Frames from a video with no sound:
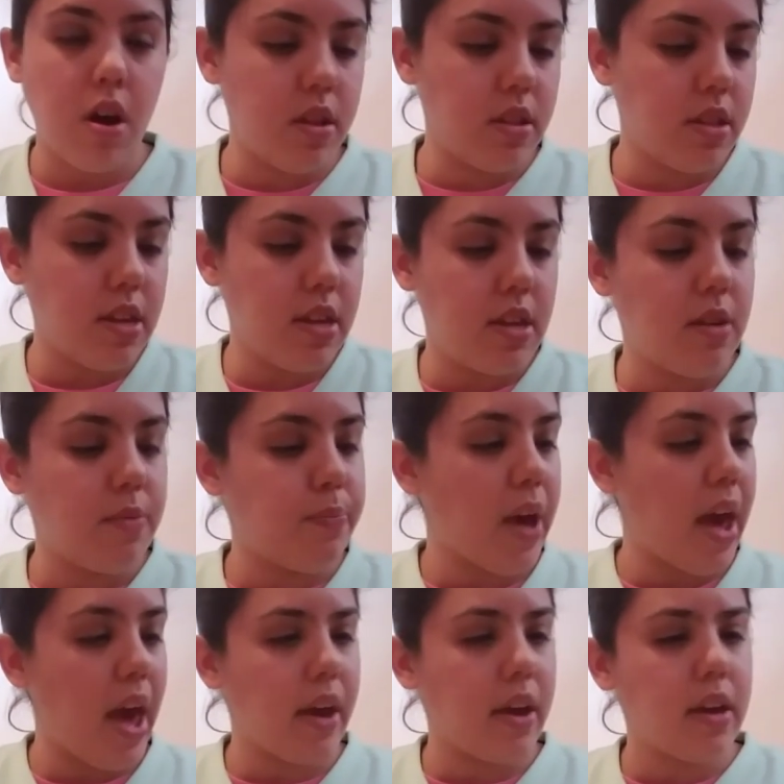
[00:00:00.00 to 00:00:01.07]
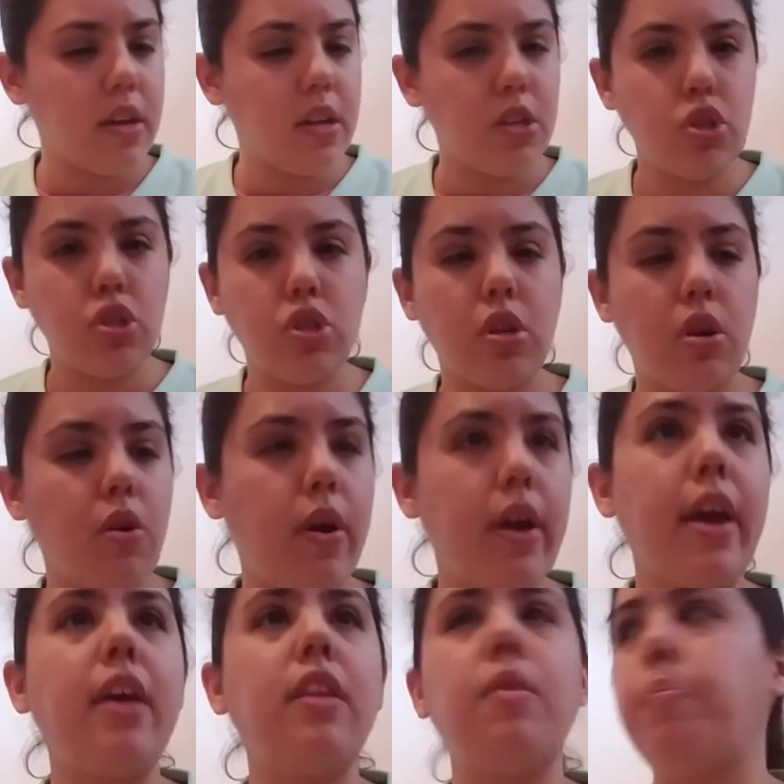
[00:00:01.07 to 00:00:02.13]
the package, oh, I
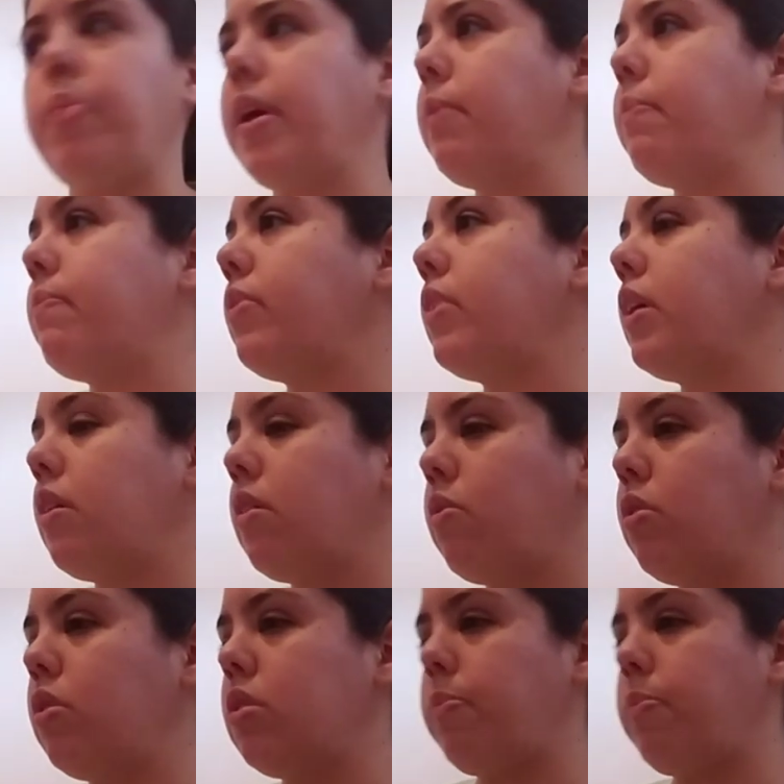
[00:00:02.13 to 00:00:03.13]
had a pamphlet. Where's a